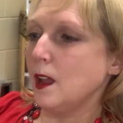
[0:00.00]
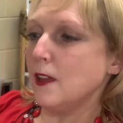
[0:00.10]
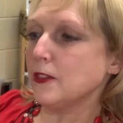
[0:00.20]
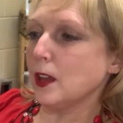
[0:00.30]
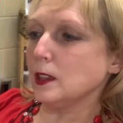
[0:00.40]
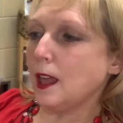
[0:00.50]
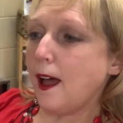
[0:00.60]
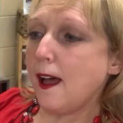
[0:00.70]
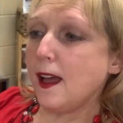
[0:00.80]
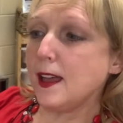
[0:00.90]
The
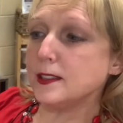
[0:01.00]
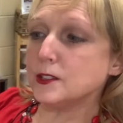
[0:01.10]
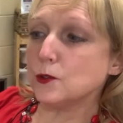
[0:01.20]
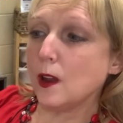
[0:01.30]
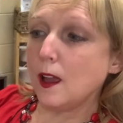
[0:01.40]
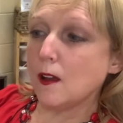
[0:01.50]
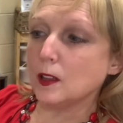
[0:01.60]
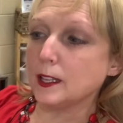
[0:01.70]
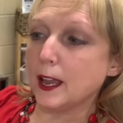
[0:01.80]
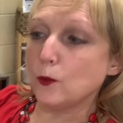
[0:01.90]
last trail
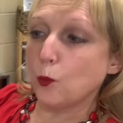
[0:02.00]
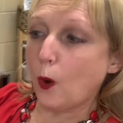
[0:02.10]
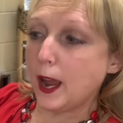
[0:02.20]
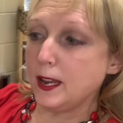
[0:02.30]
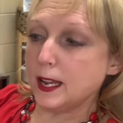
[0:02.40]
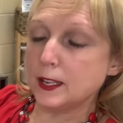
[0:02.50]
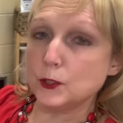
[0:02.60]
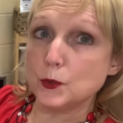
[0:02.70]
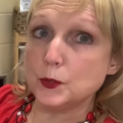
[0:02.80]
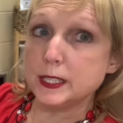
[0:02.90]
led right
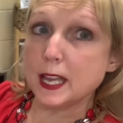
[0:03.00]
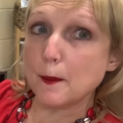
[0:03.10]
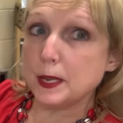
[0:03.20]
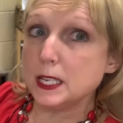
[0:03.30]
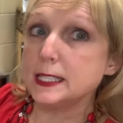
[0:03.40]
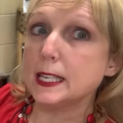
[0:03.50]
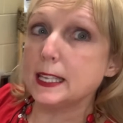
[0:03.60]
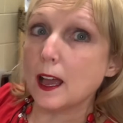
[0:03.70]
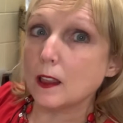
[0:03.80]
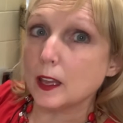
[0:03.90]
into Debbie's
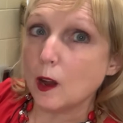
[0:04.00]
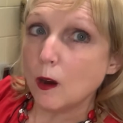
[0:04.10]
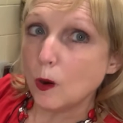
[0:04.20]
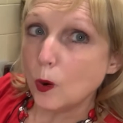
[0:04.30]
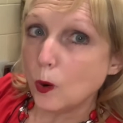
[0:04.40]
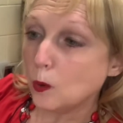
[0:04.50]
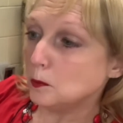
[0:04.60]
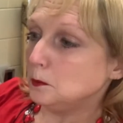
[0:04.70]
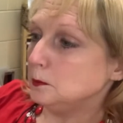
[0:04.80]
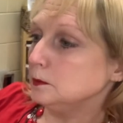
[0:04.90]
Deli.
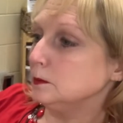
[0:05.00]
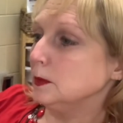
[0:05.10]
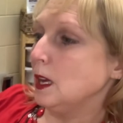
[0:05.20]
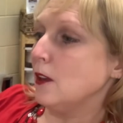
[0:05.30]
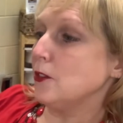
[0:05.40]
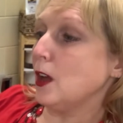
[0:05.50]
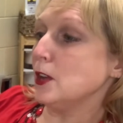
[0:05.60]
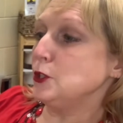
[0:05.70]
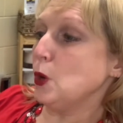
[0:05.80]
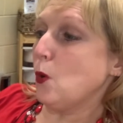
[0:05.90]
The
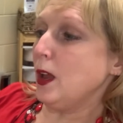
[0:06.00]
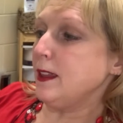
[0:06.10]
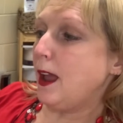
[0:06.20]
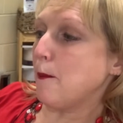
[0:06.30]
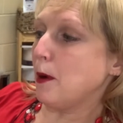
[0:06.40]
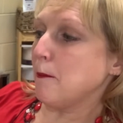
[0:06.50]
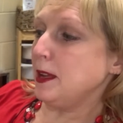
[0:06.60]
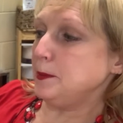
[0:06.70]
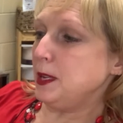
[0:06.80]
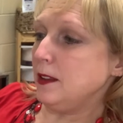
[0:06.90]
donut napper
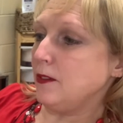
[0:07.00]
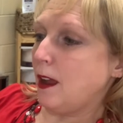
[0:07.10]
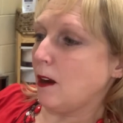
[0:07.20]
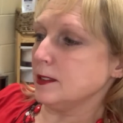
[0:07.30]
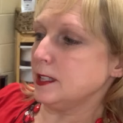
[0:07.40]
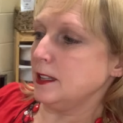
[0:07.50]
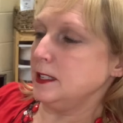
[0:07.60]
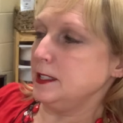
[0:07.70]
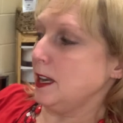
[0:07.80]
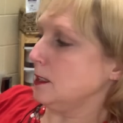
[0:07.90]
must be in there, said
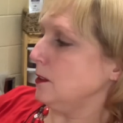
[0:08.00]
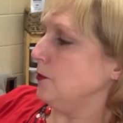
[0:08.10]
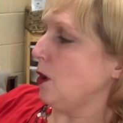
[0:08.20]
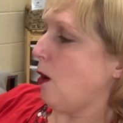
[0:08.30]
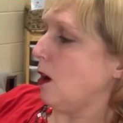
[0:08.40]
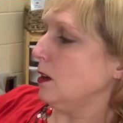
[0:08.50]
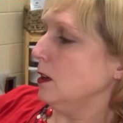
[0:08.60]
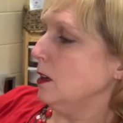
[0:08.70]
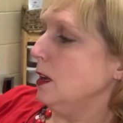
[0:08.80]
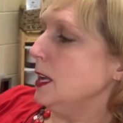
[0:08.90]
Detective Dog.
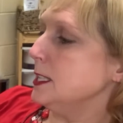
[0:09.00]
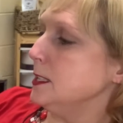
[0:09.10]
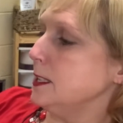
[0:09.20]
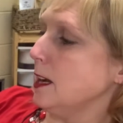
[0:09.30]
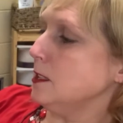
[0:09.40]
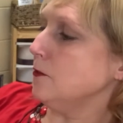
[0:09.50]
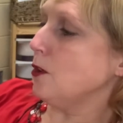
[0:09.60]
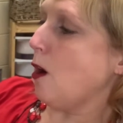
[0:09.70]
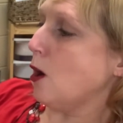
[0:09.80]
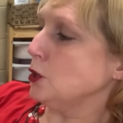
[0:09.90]
Detective
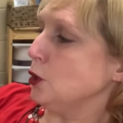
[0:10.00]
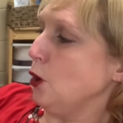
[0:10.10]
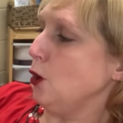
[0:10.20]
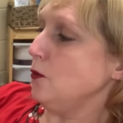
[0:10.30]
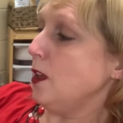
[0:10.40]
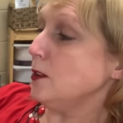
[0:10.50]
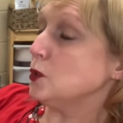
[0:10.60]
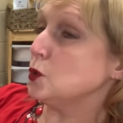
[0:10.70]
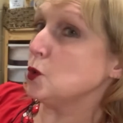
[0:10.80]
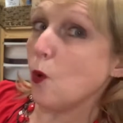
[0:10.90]
Dog turned the
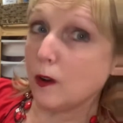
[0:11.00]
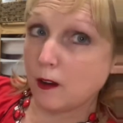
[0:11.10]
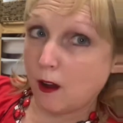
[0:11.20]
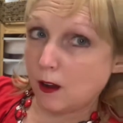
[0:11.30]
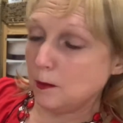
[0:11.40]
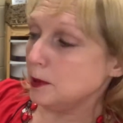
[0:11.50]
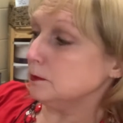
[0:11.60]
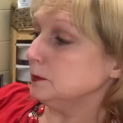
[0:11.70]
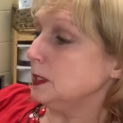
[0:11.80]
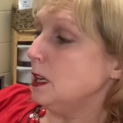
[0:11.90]
doorknob.
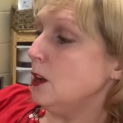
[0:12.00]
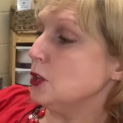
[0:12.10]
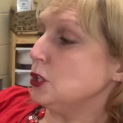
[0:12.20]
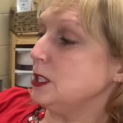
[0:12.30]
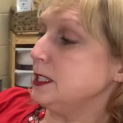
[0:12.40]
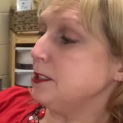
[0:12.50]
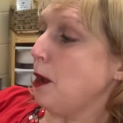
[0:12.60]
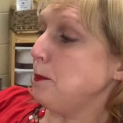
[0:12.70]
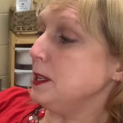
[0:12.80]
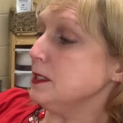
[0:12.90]
She
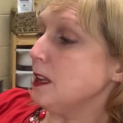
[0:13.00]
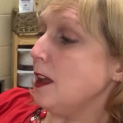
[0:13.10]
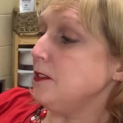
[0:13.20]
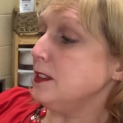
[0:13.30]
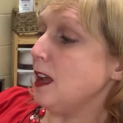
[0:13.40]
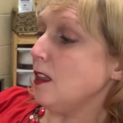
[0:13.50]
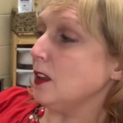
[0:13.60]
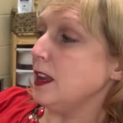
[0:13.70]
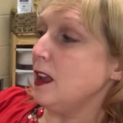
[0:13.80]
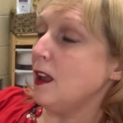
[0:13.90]
stepped inside the
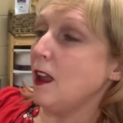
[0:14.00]
deli.